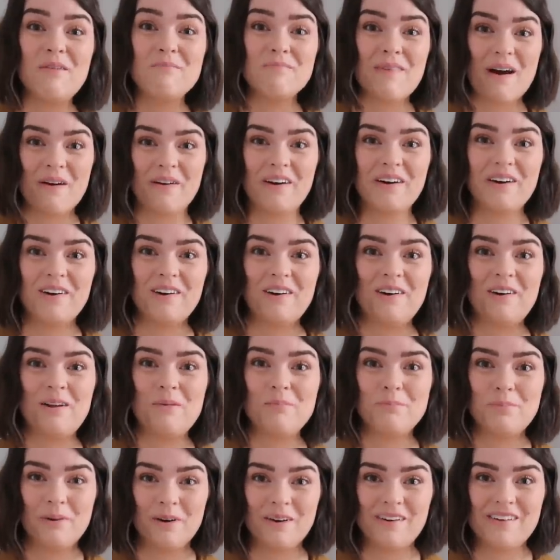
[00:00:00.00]

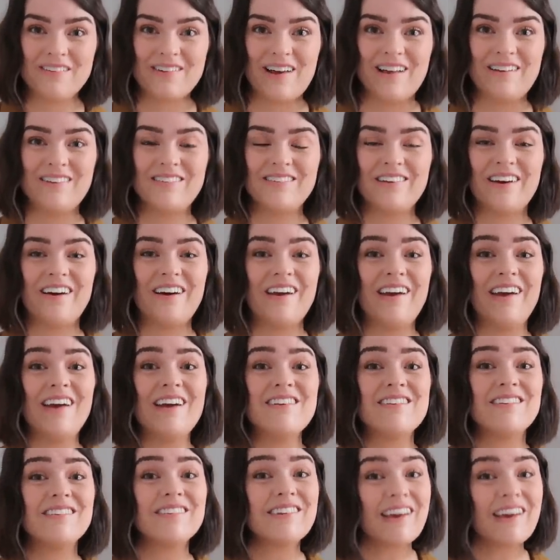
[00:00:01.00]
American Book Center. It is a